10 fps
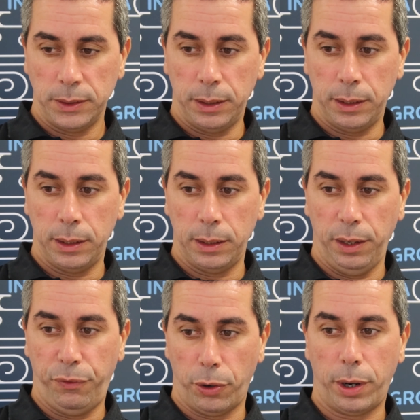
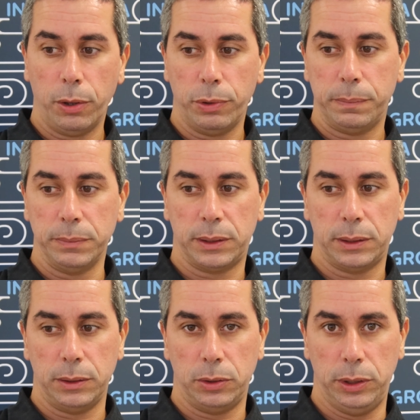if your
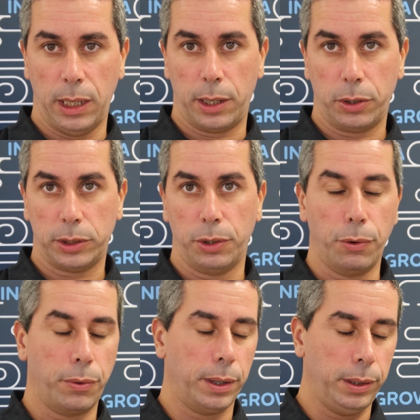algorithms are not
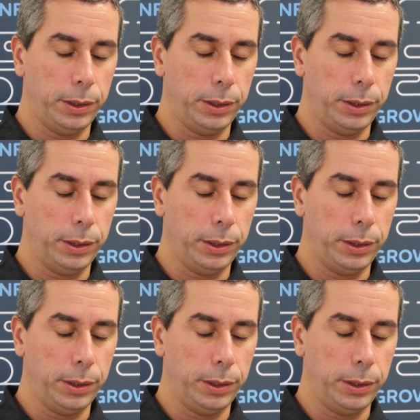growing